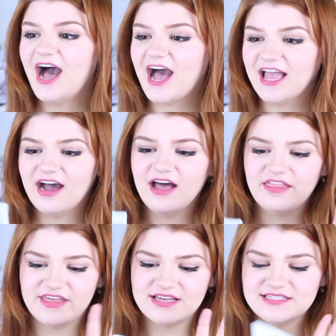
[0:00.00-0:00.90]
I got
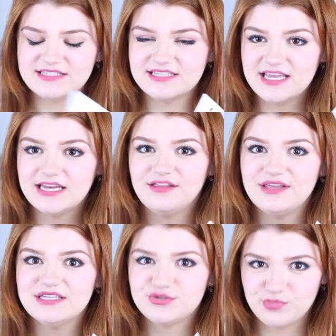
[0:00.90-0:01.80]
this in
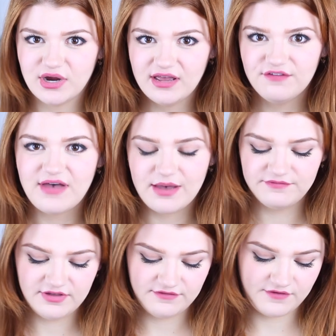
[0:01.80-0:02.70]
the spring
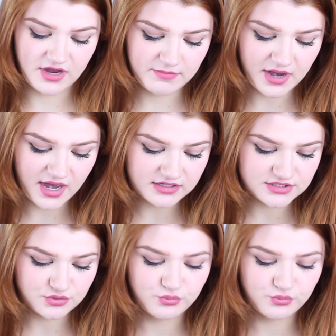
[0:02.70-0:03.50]
FabFitFun box,